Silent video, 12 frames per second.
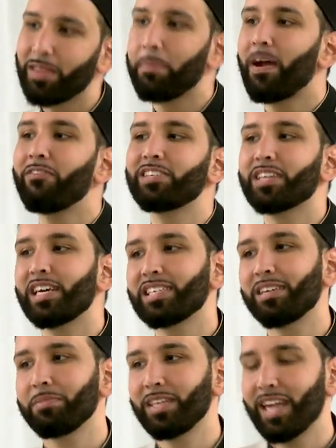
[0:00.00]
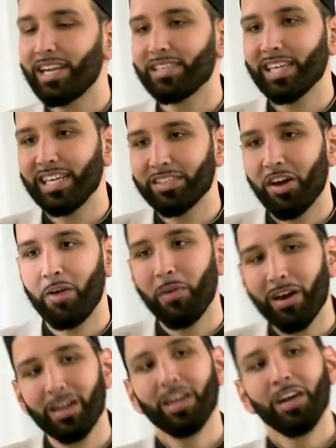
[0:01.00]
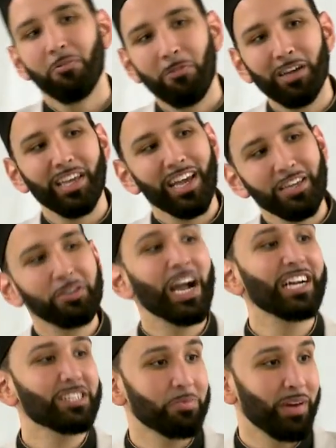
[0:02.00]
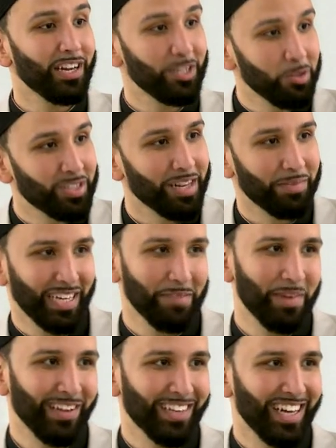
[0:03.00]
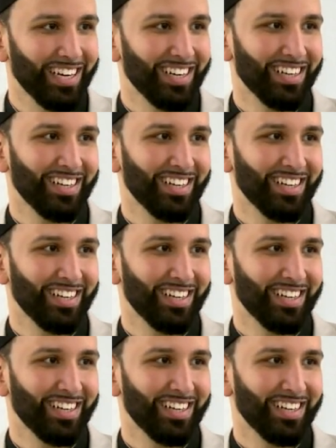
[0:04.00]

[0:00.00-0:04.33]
The Prophet did not say to Omar, well, yeah, you guys should probably do something about that.